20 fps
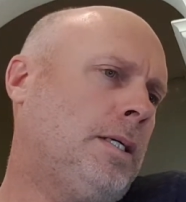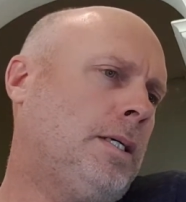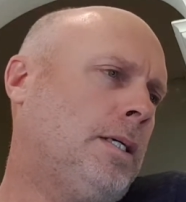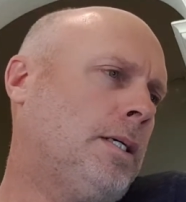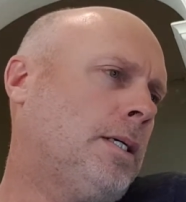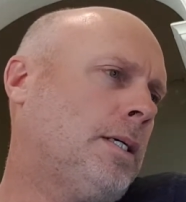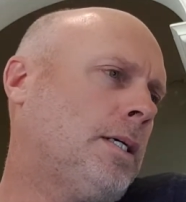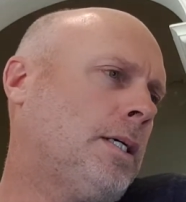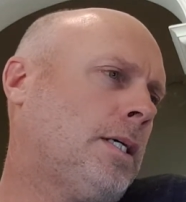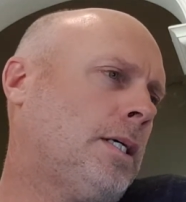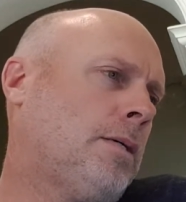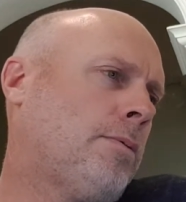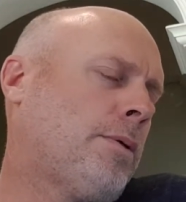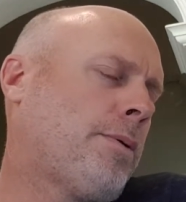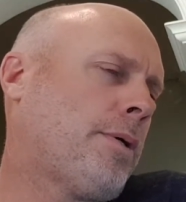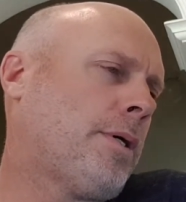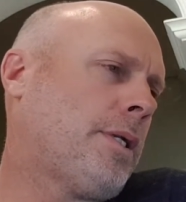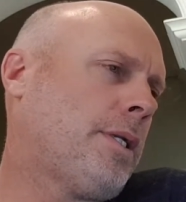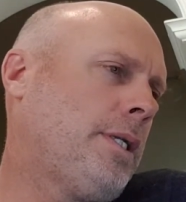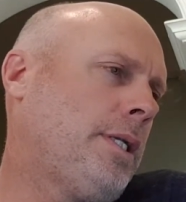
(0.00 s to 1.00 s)
What do we
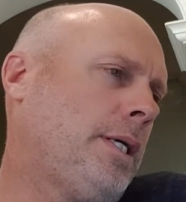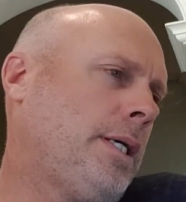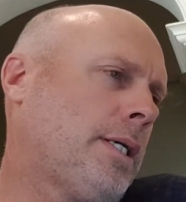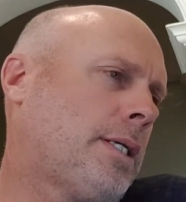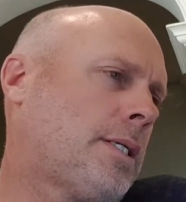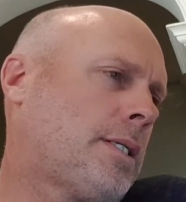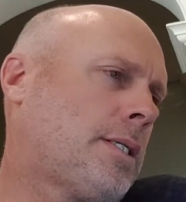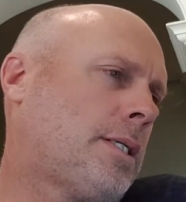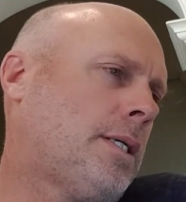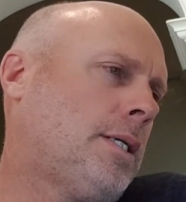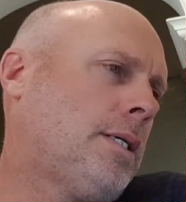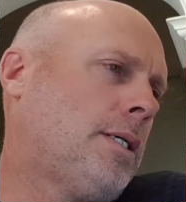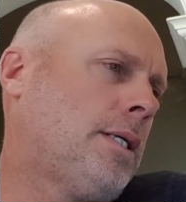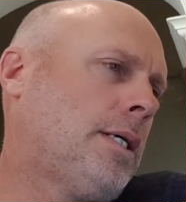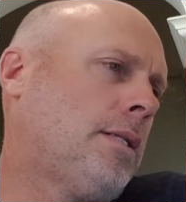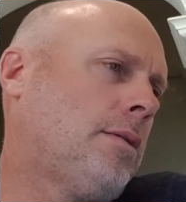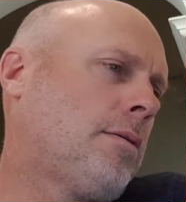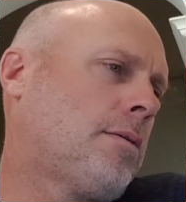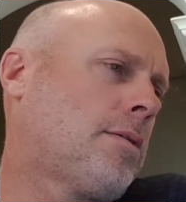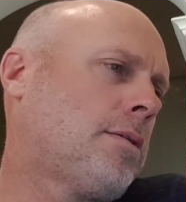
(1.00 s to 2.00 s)
got next?
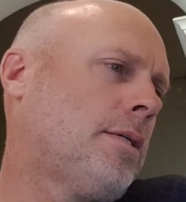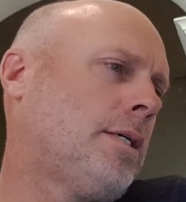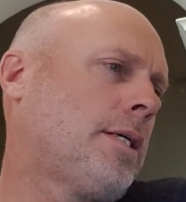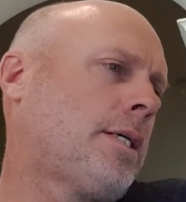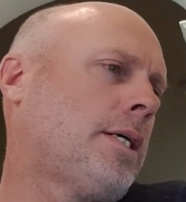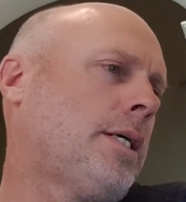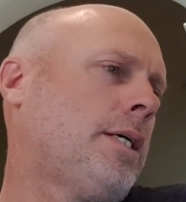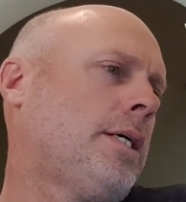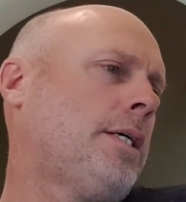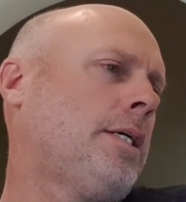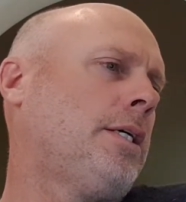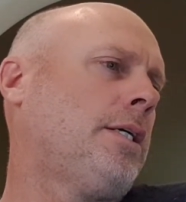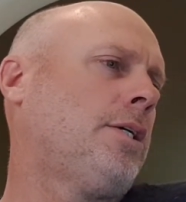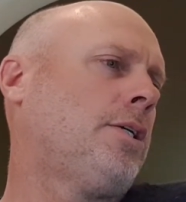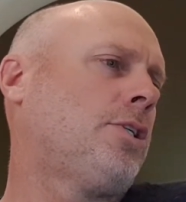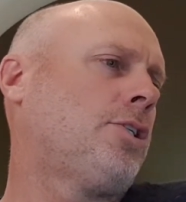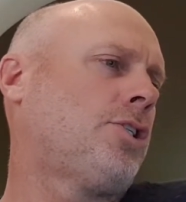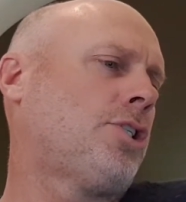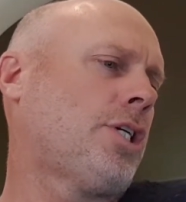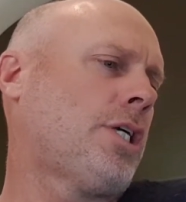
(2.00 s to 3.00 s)
That looks like a
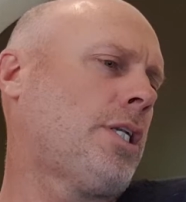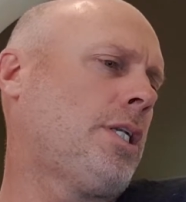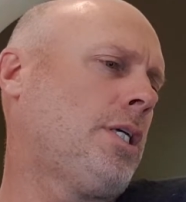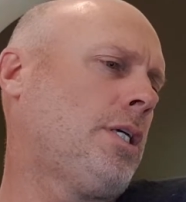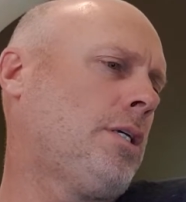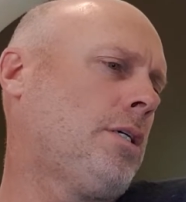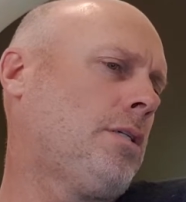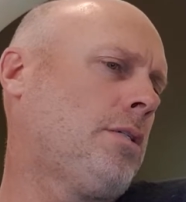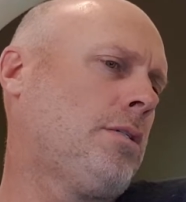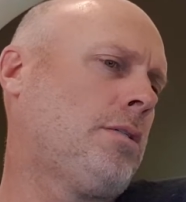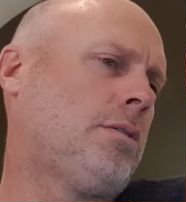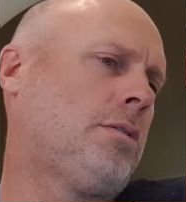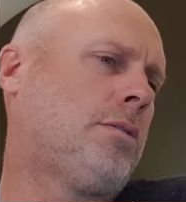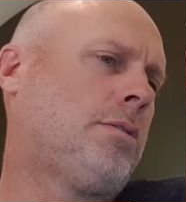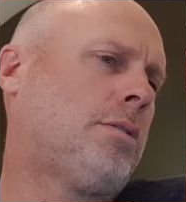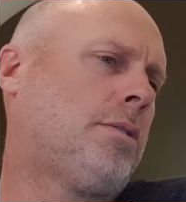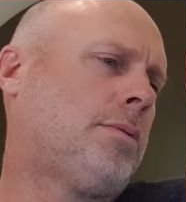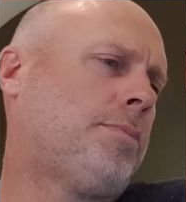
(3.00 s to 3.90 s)
Chanel.